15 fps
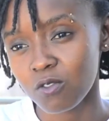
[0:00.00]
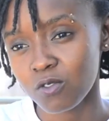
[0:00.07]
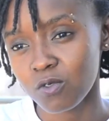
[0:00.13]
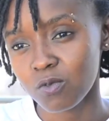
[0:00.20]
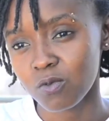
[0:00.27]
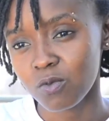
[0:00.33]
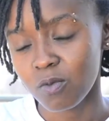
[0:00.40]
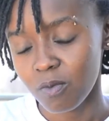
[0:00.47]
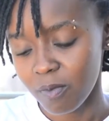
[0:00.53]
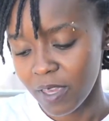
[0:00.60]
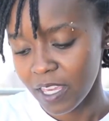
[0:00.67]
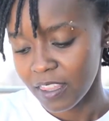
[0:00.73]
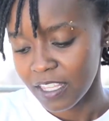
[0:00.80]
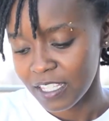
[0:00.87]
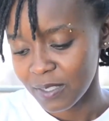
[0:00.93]
how to
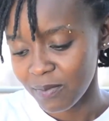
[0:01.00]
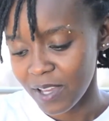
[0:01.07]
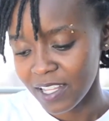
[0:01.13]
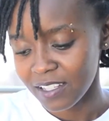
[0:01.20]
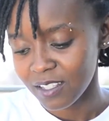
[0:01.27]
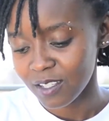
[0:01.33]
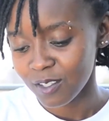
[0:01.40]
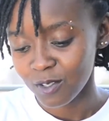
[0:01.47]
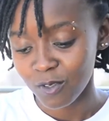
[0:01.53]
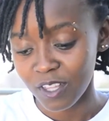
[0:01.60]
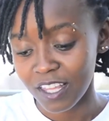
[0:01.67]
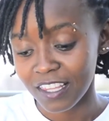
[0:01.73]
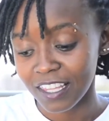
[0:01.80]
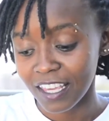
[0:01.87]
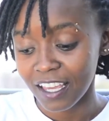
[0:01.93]
make these mats
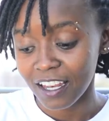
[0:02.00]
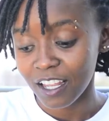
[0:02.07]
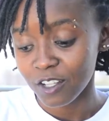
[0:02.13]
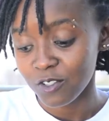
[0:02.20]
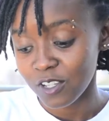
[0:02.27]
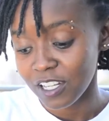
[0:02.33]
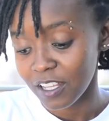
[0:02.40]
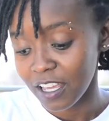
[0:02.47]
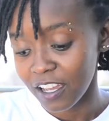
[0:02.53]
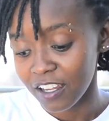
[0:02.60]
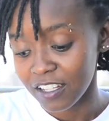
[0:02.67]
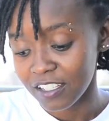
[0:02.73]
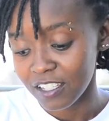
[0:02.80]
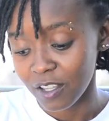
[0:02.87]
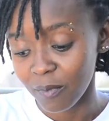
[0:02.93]
so that they can actually
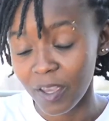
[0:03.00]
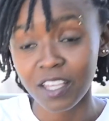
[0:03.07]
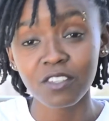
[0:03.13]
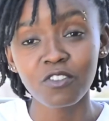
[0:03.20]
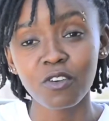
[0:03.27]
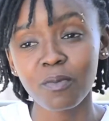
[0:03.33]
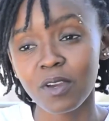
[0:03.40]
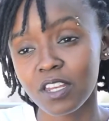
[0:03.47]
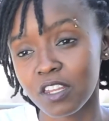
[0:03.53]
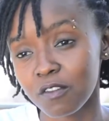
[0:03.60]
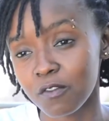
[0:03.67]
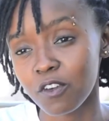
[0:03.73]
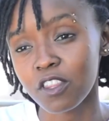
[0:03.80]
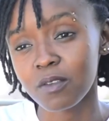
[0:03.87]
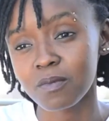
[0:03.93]
earn some extra
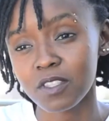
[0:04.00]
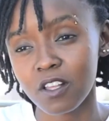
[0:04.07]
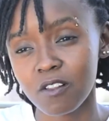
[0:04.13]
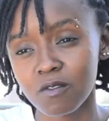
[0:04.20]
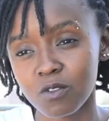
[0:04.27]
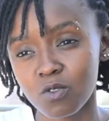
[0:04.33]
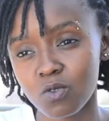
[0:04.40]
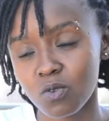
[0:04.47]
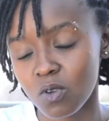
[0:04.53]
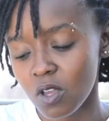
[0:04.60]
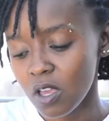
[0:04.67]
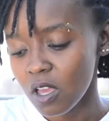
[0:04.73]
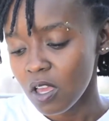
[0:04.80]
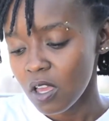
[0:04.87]
money for themselves too.